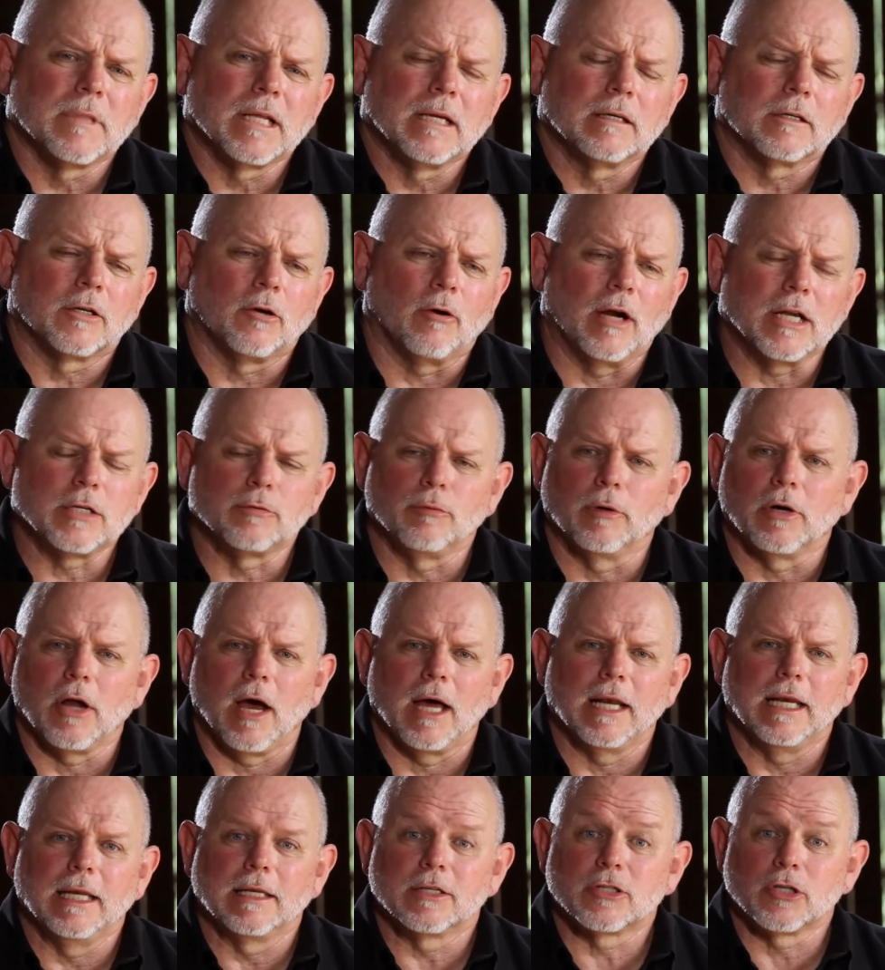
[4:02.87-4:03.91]
Christ went
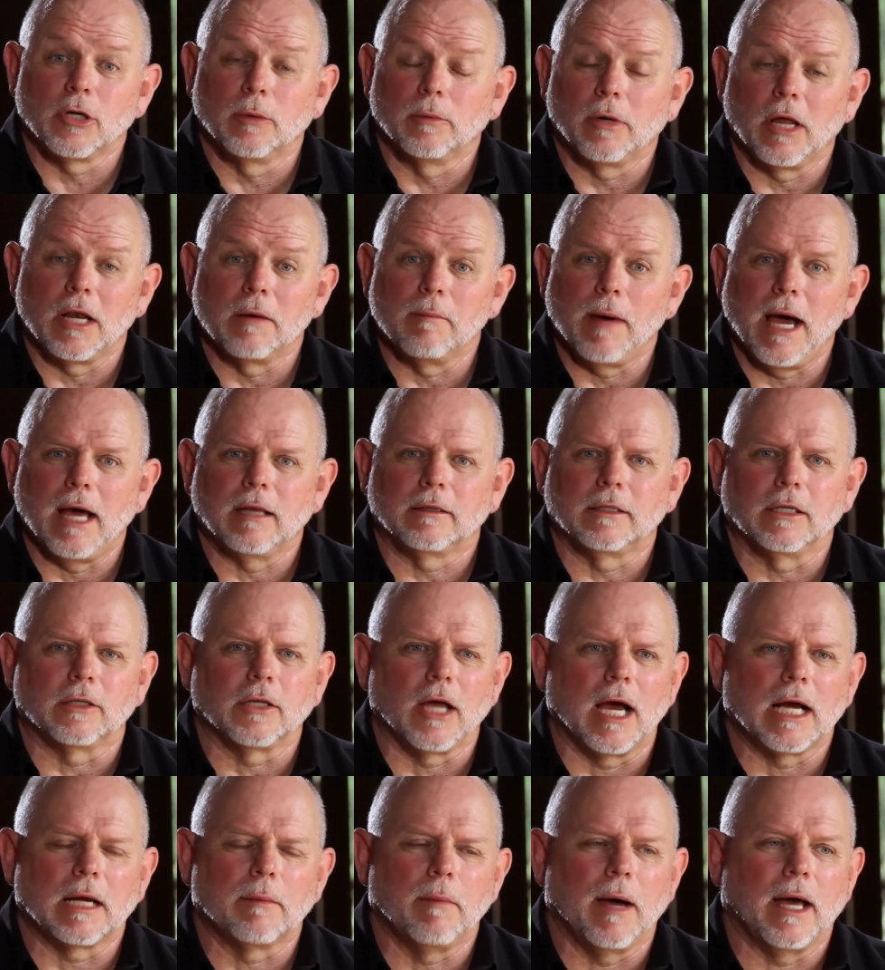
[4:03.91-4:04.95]
on in the Sermon on the Mount to
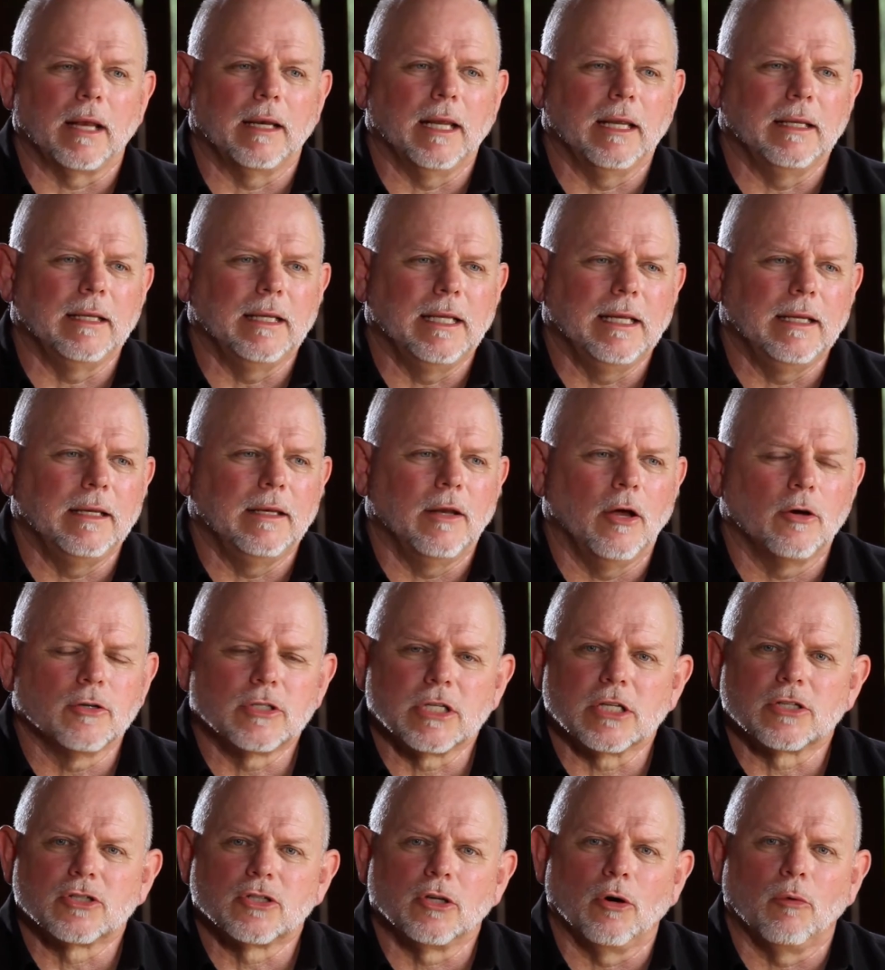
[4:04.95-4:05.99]
talk about He knows
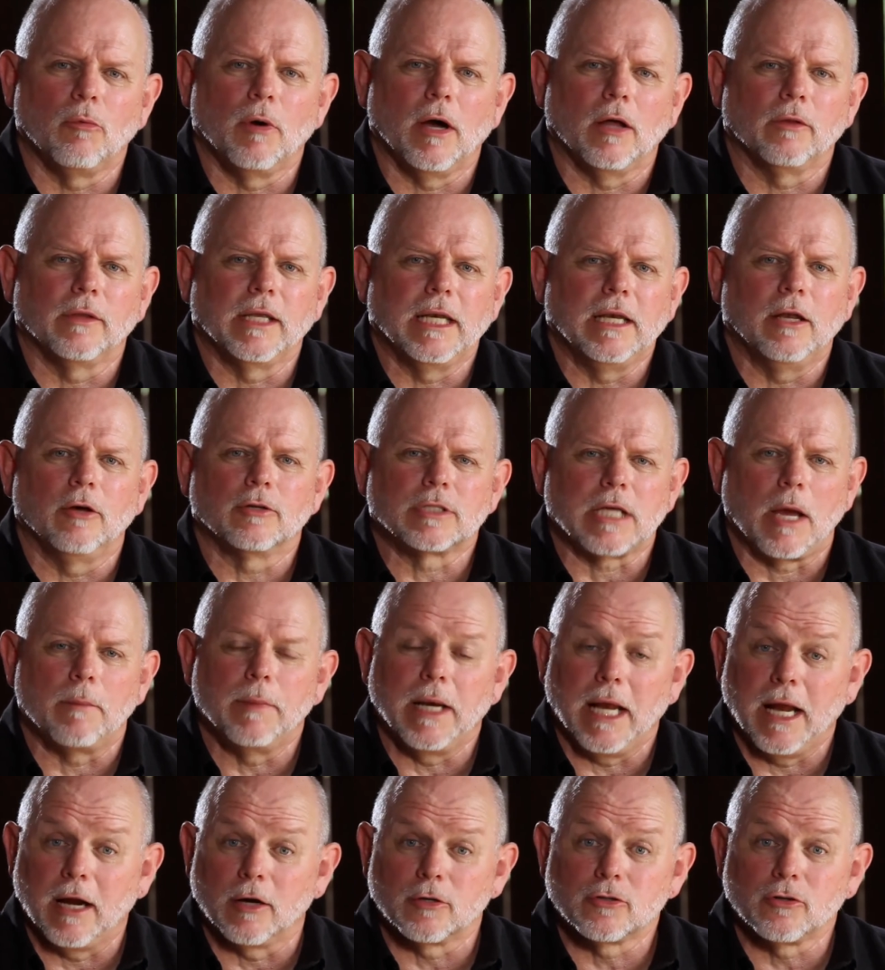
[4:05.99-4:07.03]
us so well that He knows how many
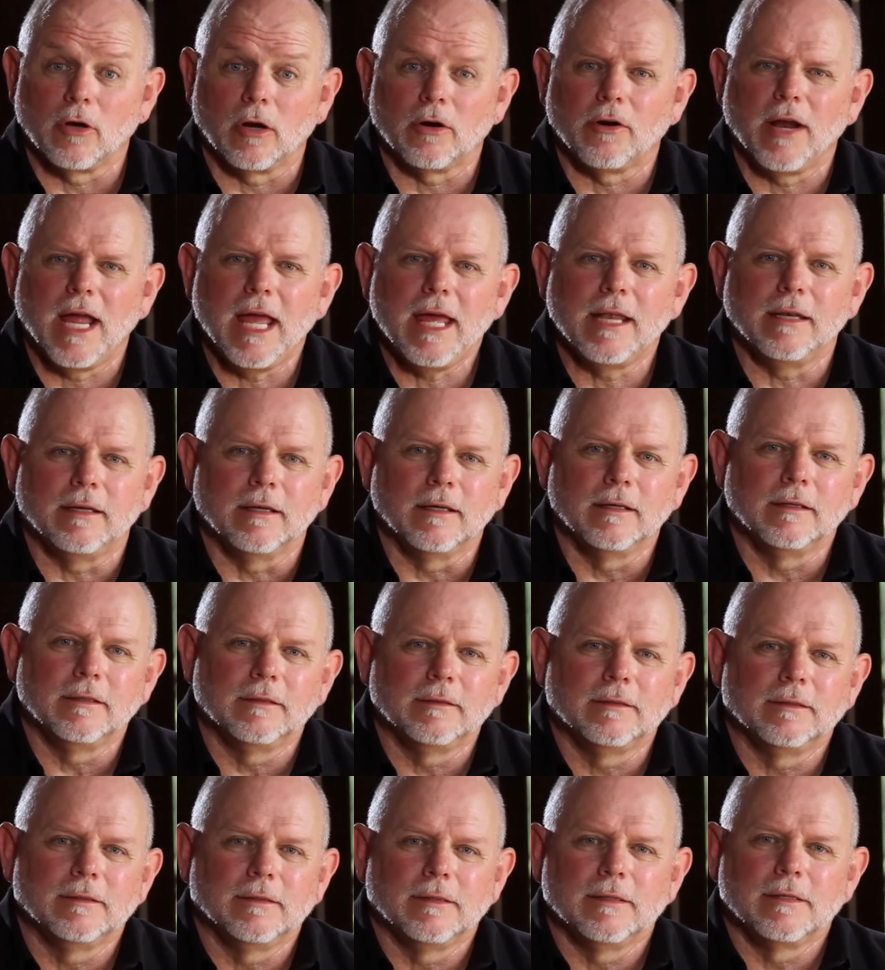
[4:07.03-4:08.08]
hairs are on our head.
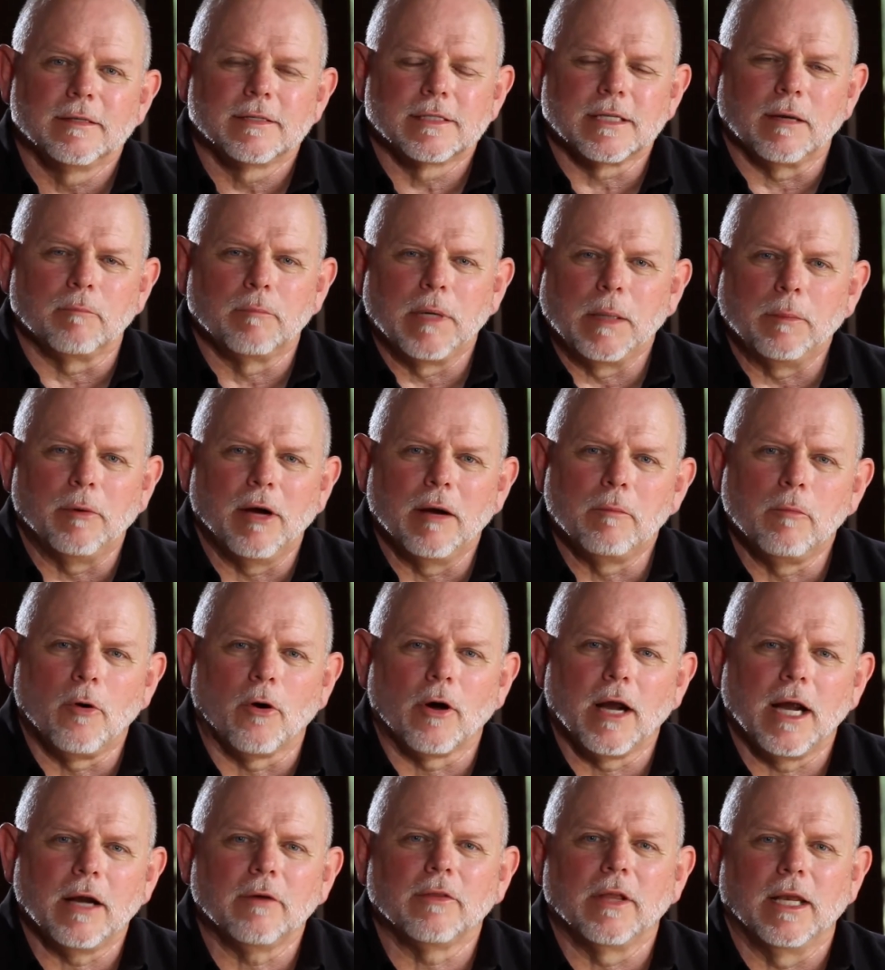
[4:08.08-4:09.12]
Some people have more
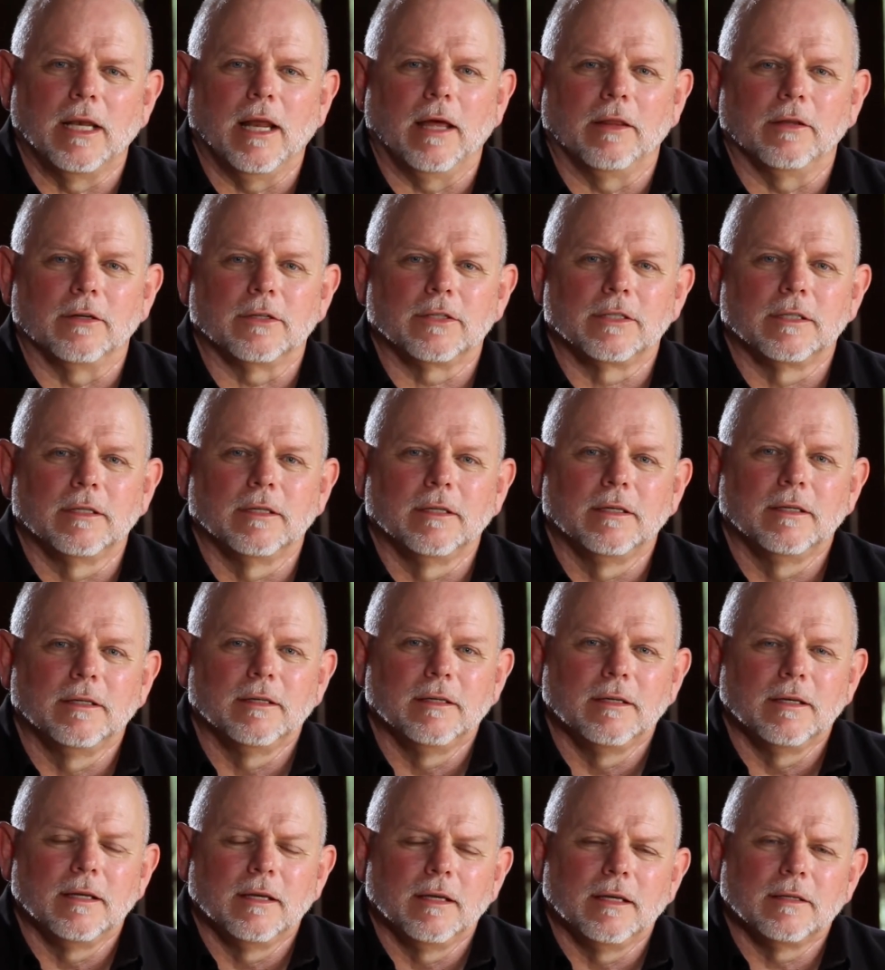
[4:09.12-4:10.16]
hair than others.
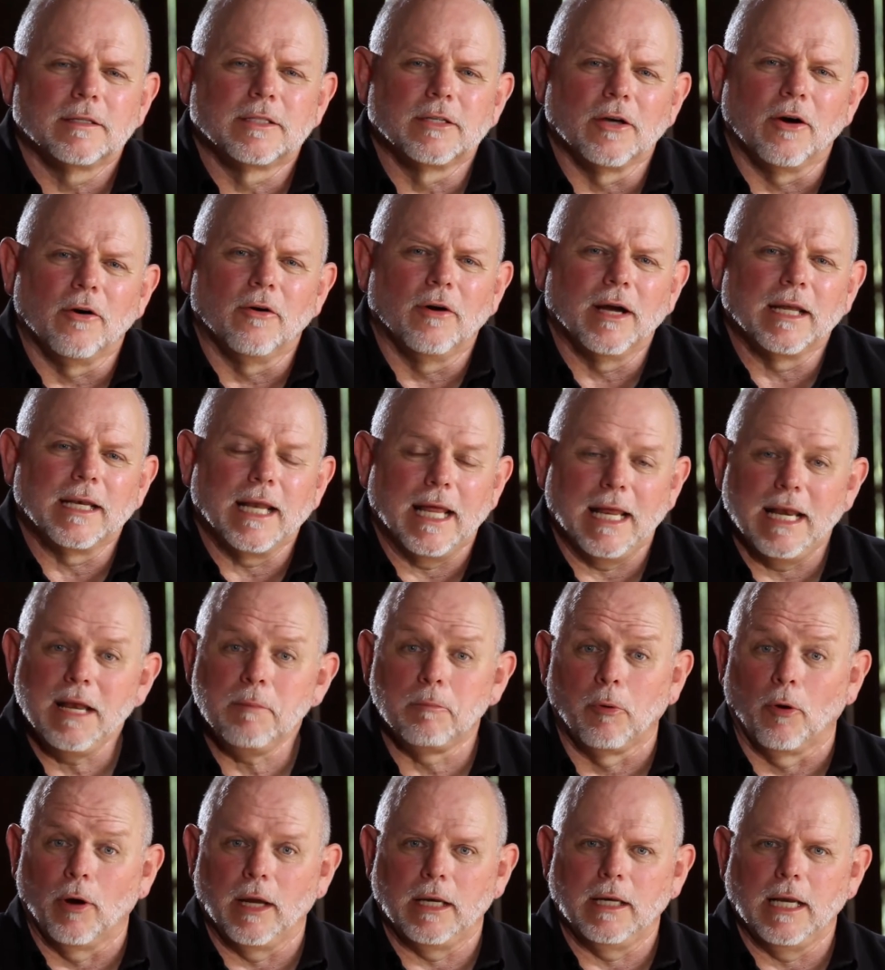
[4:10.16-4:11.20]
So at any
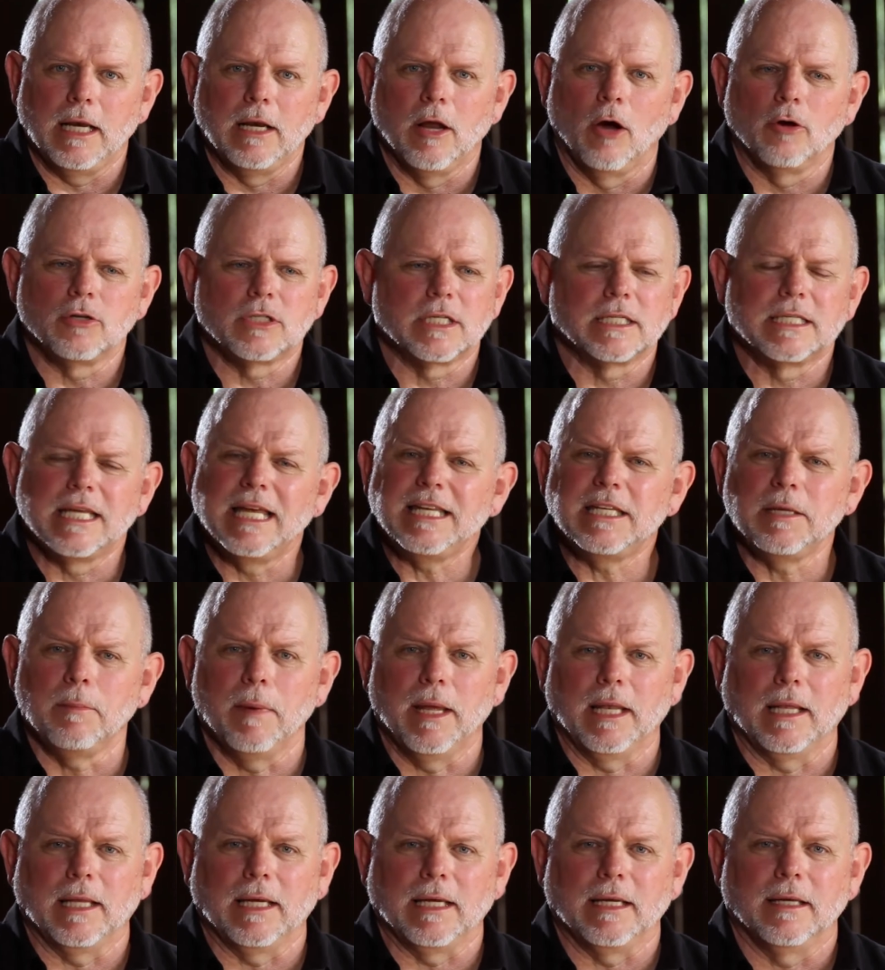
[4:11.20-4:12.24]
point, He knows us
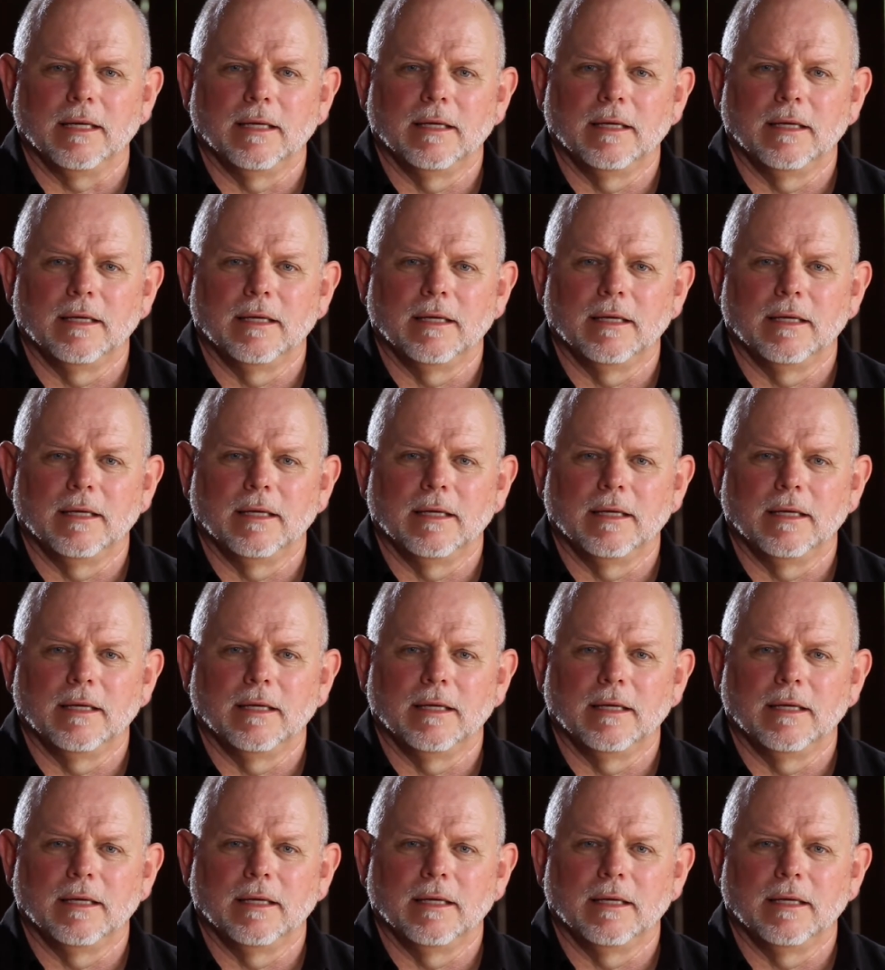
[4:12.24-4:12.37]
intimately.